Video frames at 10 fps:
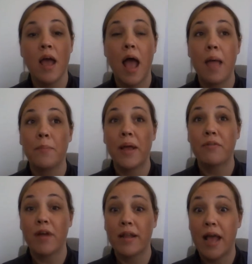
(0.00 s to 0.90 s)
I
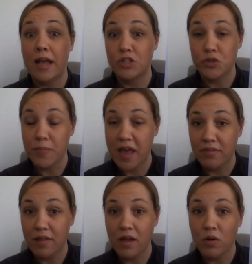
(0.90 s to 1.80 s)
might write
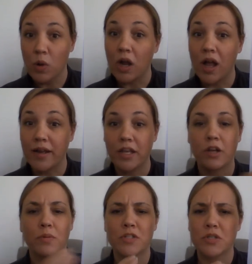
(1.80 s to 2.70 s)
extramath.org on
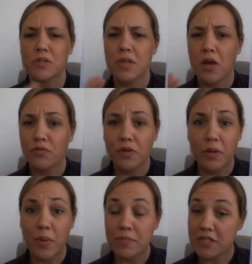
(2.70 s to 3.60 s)
here, which is a
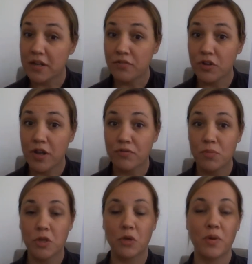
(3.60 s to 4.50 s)
free website if you're not
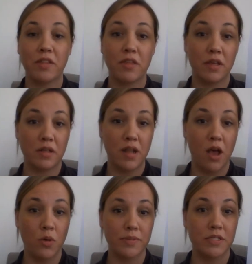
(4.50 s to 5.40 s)
familiar with. It
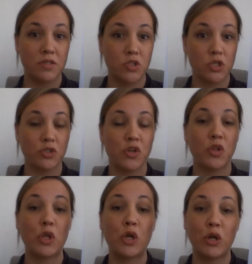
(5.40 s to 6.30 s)
helps
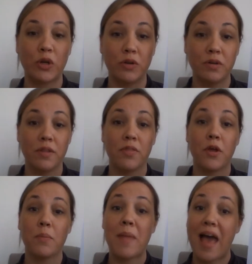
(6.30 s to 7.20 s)
children learn
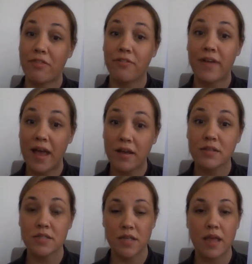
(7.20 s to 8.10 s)
their math
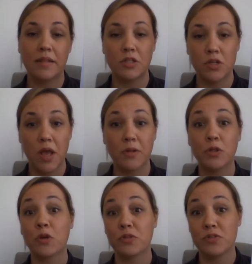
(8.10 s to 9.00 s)
facts and
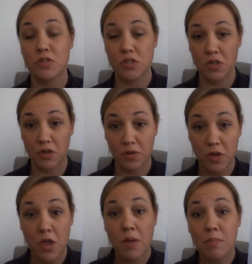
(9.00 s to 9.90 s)
learn to
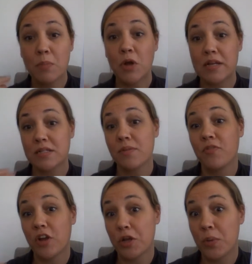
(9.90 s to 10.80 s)
memorize them
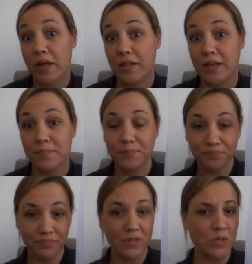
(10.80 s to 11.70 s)
very quickly.
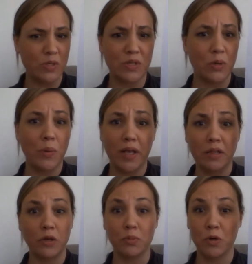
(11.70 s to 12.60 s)
So it's a quick
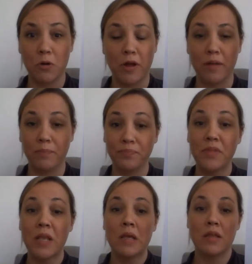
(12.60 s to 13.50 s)
little program
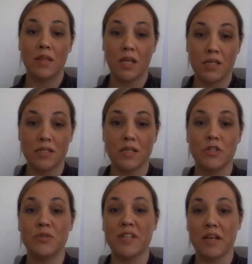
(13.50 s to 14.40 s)
that kids can
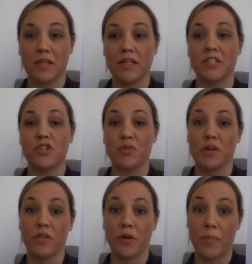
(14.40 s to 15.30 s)
do daily to
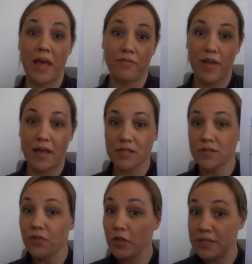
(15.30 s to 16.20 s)
drill their math
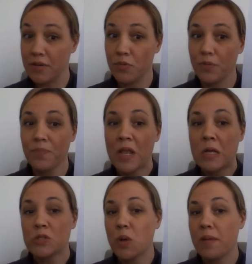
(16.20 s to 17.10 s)
facts, for example.
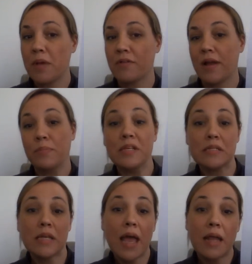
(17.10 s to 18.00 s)
So I might write
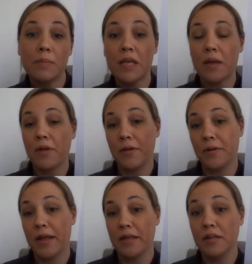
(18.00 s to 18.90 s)
Beast Academy, I might
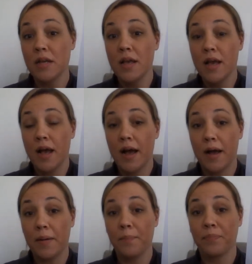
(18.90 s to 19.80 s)
write
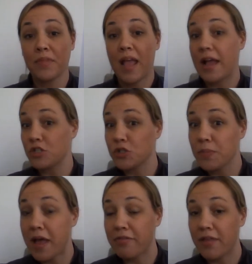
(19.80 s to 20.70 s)

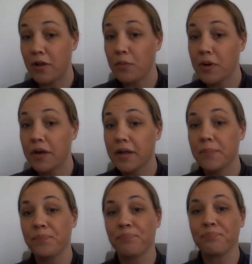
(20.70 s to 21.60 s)
extramath.org.
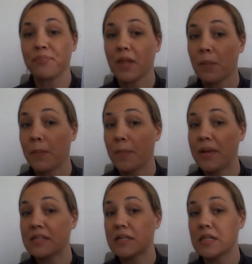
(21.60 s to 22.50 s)
But
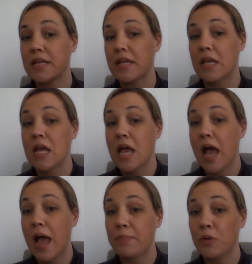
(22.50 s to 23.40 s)
basically,
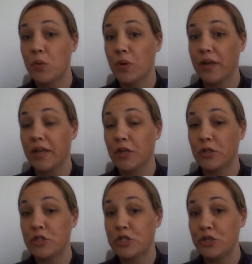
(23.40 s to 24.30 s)
I'm
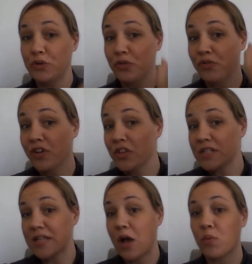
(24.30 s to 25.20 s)
going to fill
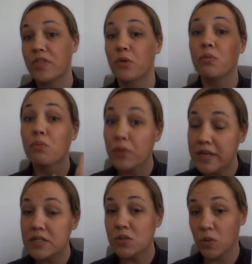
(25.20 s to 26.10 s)
this out with the
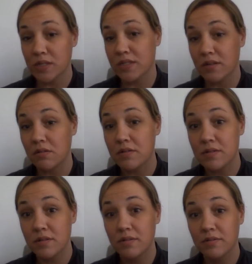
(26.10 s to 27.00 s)

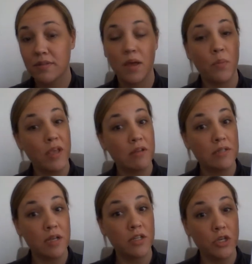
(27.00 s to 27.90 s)
resources that we
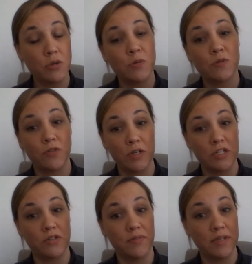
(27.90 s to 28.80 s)
intend to use for
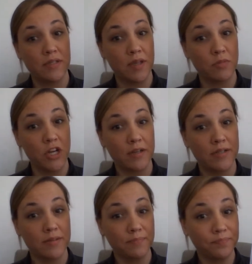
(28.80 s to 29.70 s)
each of these
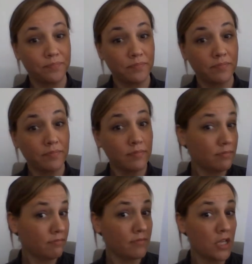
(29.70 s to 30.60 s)
subjects.
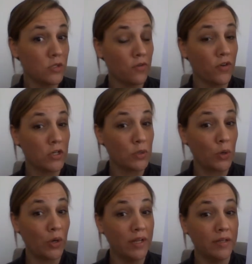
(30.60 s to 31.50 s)
So far, so
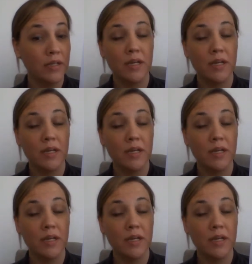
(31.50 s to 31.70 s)
good.